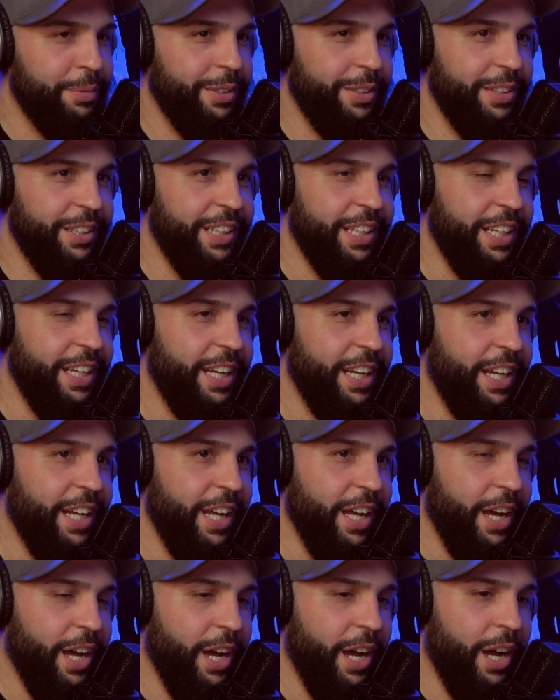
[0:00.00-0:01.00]
absolutely.
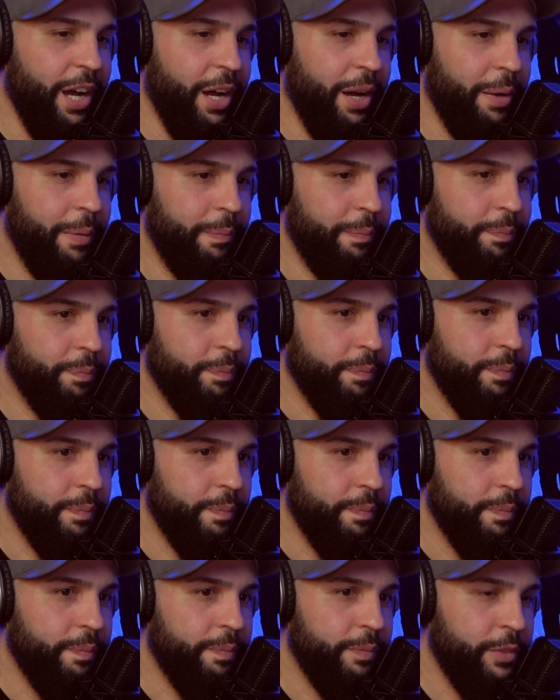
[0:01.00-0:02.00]

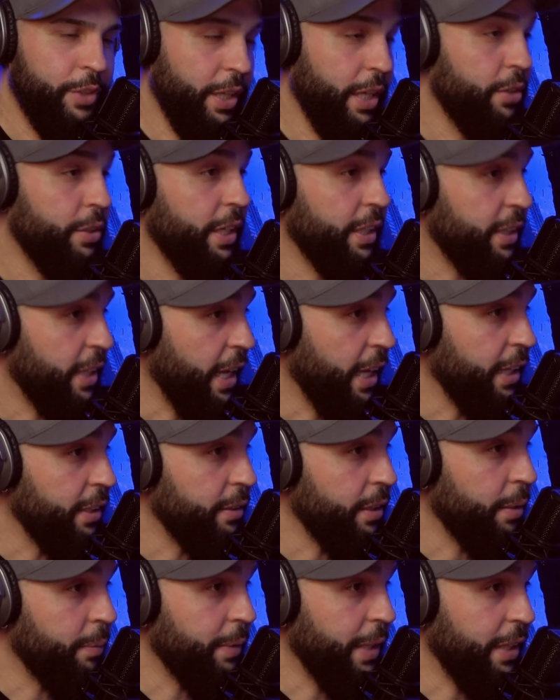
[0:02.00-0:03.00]
So yeah, you get
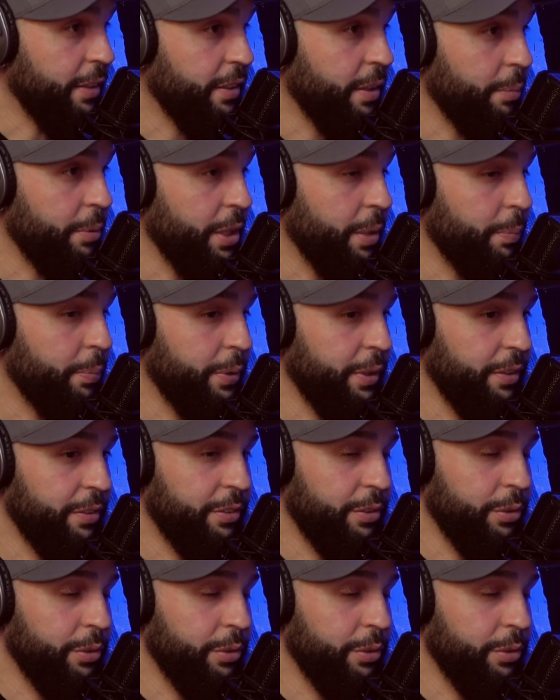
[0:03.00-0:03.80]
that. That's coming up pretty